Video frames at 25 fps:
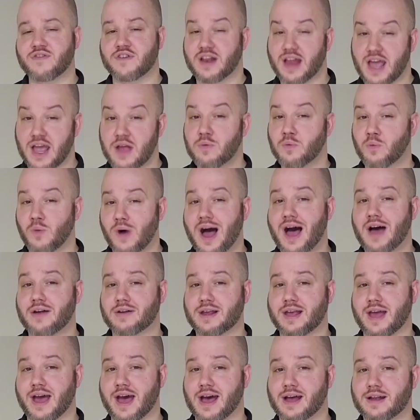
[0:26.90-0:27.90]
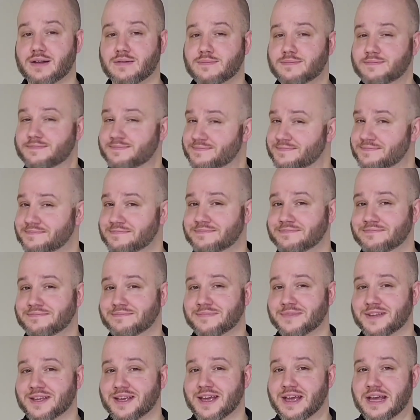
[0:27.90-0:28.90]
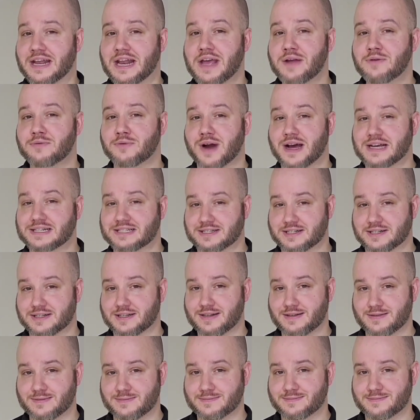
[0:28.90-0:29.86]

if it ain't WildKat, it ain't wrestling.